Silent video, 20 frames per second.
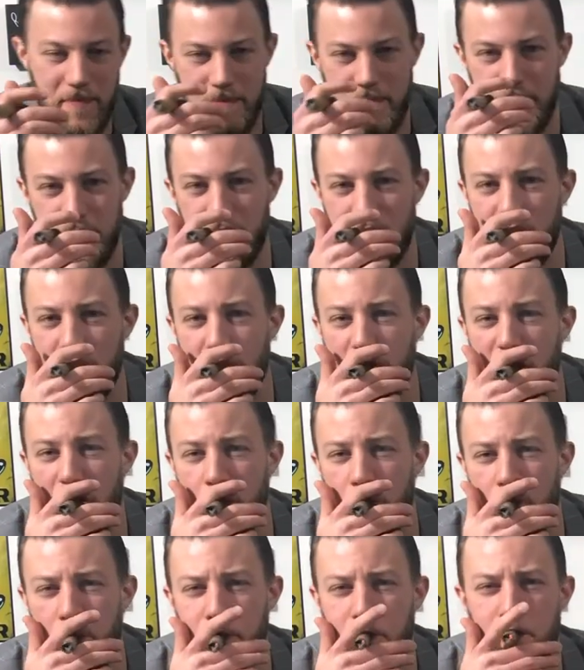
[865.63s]

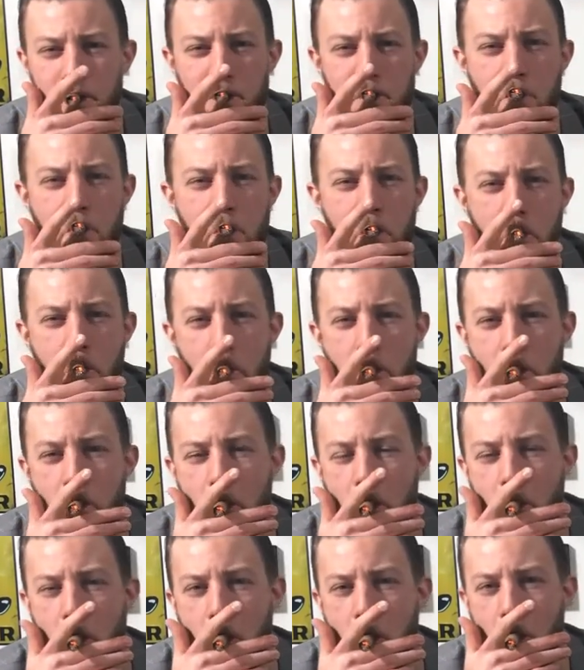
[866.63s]

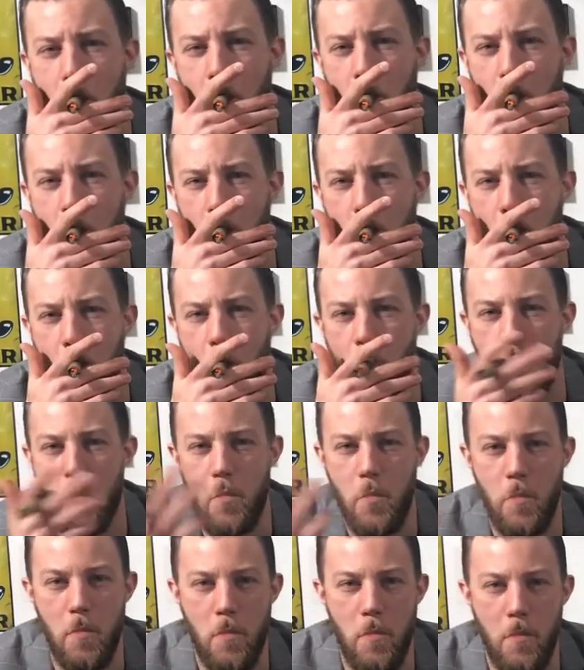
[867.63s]

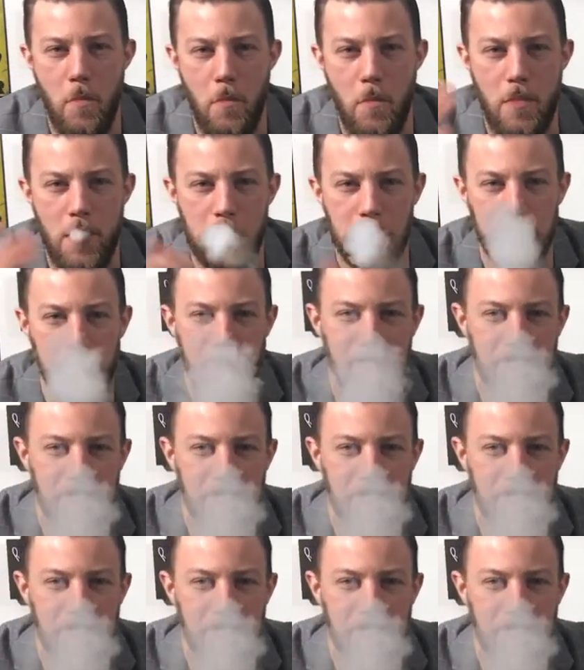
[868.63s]
No words are spoken by the person on screen.